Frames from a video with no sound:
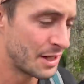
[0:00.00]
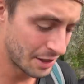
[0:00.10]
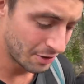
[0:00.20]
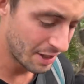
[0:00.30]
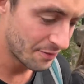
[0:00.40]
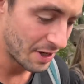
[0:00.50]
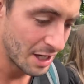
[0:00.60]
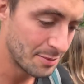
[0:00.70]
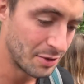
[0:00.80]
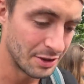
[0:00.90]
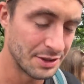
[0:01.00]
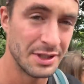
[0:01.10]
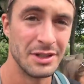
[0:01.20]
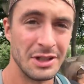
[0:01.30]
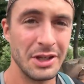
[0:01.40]
and they all have eyeballs.
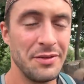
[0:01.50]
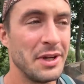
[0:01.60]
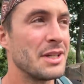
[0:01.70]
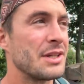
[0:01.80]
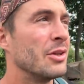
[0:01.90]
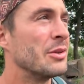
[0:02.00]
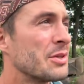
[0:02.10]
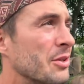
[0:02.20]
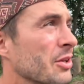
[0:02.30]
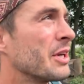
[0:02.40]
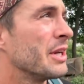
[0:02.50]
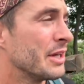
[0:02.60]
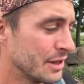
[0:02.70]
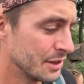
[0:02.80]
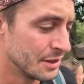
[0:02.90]
I'll give you guys a closer look
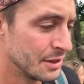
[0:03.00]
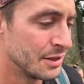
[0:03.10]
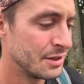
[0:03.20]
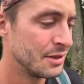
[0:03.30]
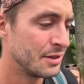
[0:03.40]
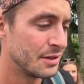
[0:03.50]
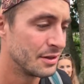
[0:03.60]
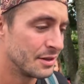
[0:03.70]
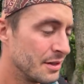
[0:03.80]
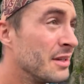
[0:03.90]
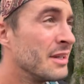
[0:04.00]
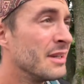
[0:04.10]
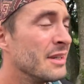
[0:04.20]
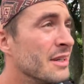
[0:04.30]
here. Looks like you get lassi.